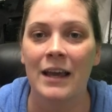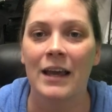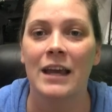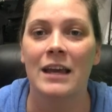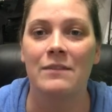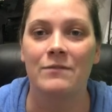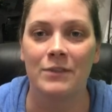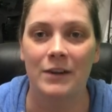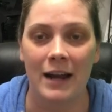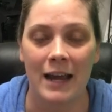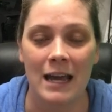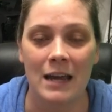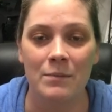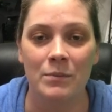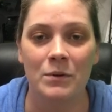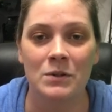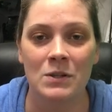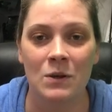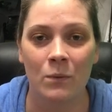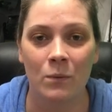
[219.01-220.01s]
if you're
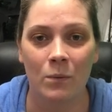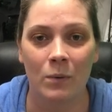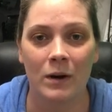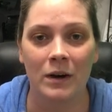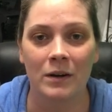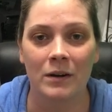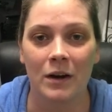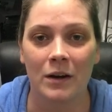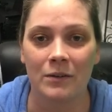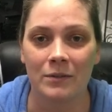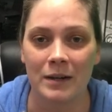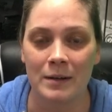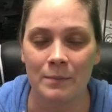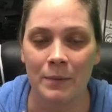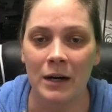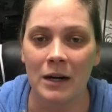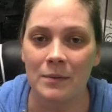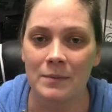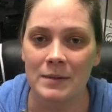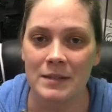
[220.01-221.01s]
able to work on
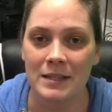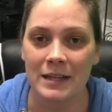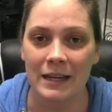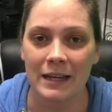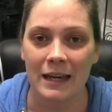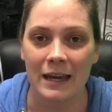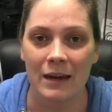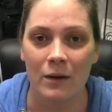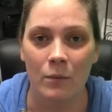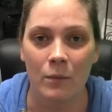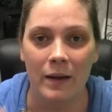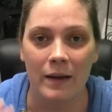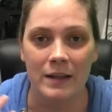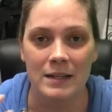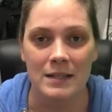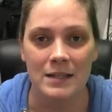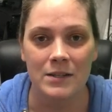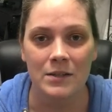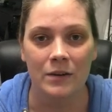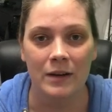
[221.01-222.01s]
repurposing it while
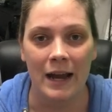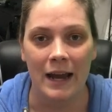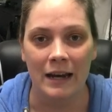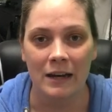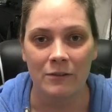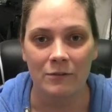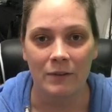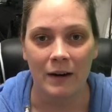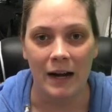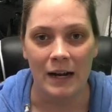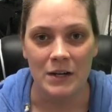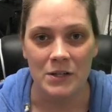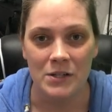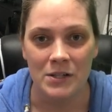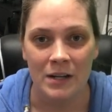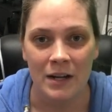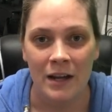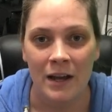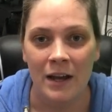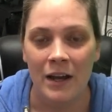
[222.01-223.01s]
it's still kind of fresh,